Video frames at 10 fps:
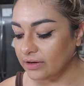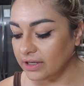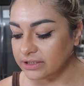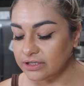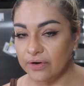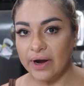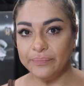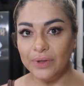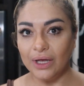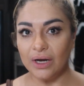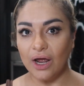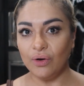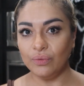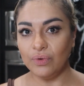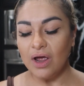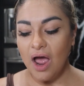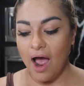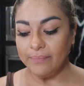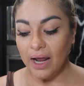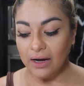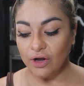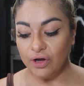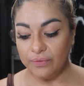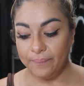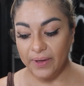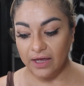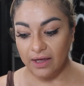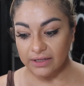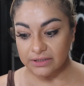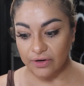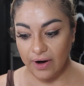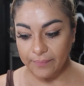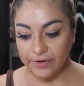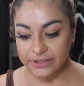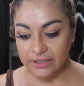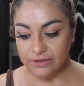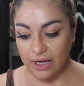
Instagram thing, and I'm not a big Instagram person,